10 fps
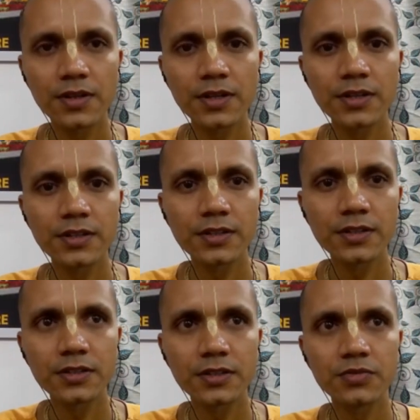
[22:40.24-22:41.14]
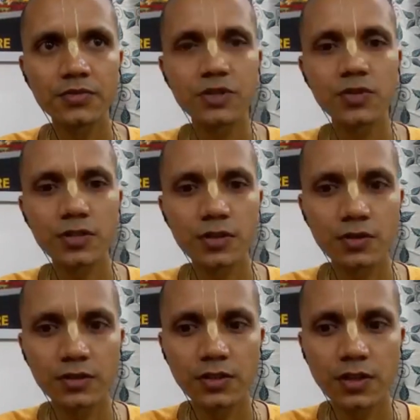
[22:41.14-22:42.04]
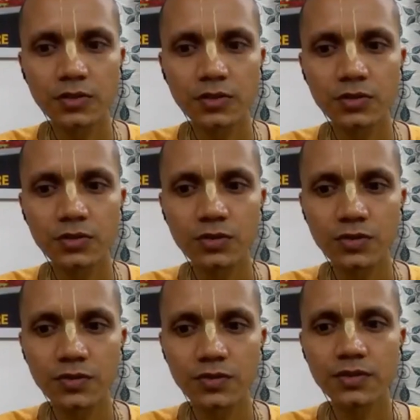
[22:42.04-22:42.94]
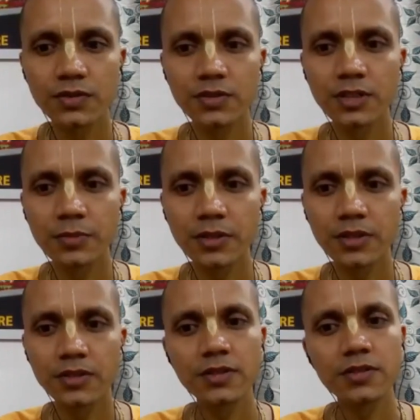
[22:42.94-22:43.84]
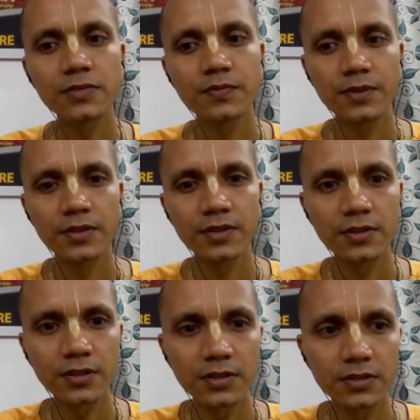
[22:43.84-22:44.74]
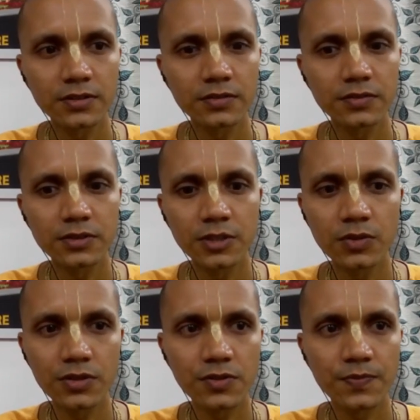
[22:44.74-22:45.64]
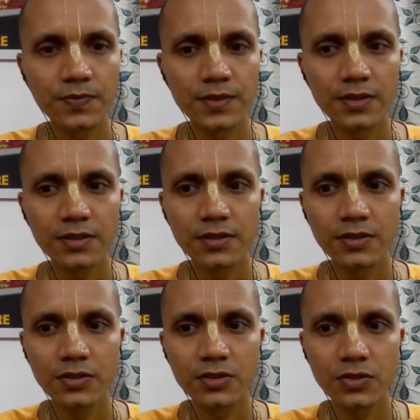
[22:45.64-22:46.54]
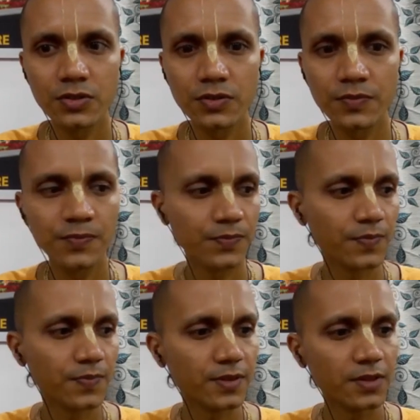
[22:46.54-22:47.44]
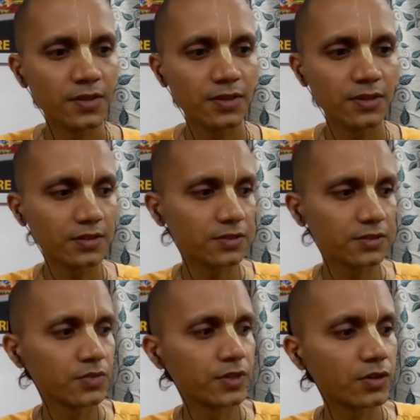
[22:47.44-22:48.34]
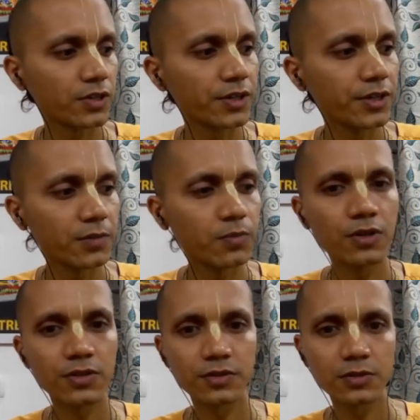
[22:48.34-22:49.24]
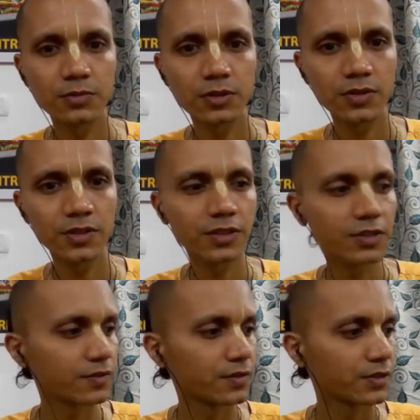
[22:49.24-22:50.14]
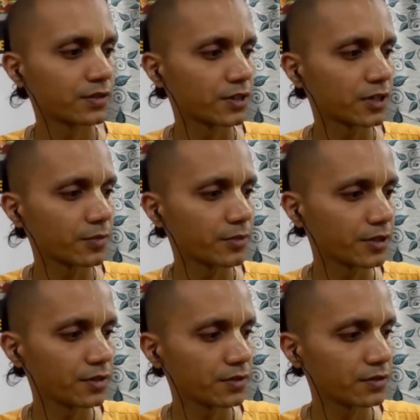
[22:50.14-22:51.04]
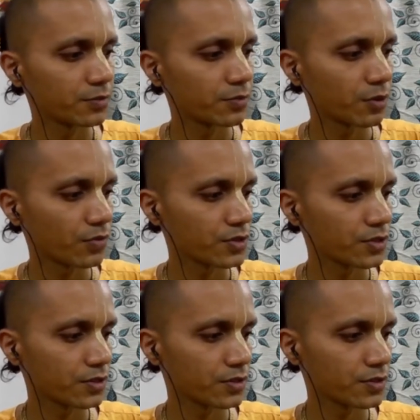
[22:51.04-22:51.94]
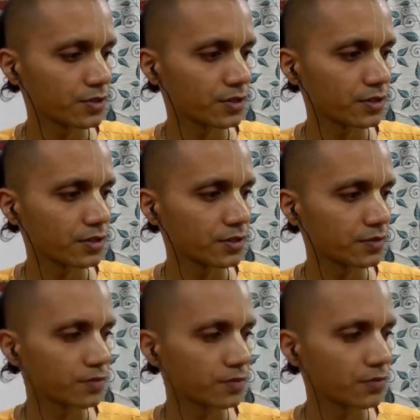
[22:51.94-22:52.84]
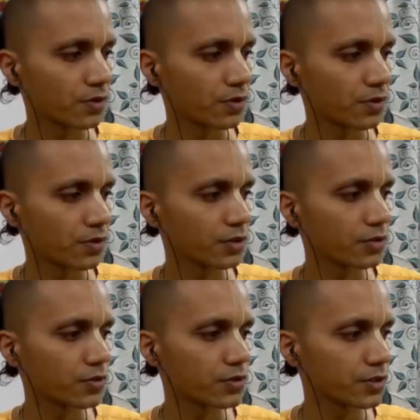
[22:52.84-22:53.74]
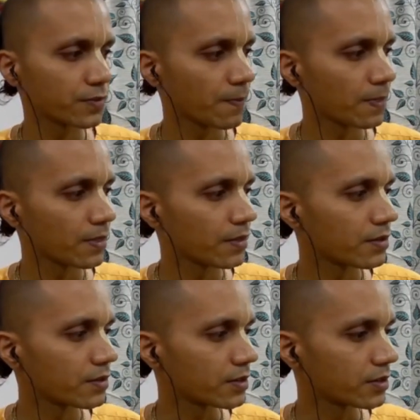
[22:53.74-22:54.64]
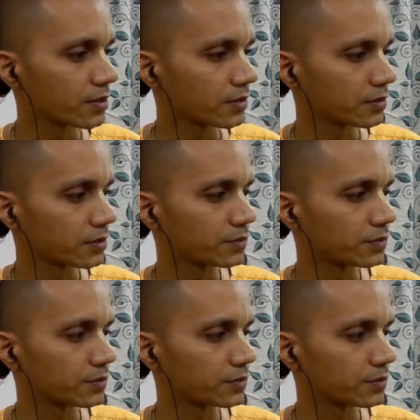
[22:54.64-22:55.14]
and uh, Vishwanath Chakravarti Thakur and many other uh, devotees so uh, a very authentic book on Bhagavad Gita. And many professors and uh, foreign university uh,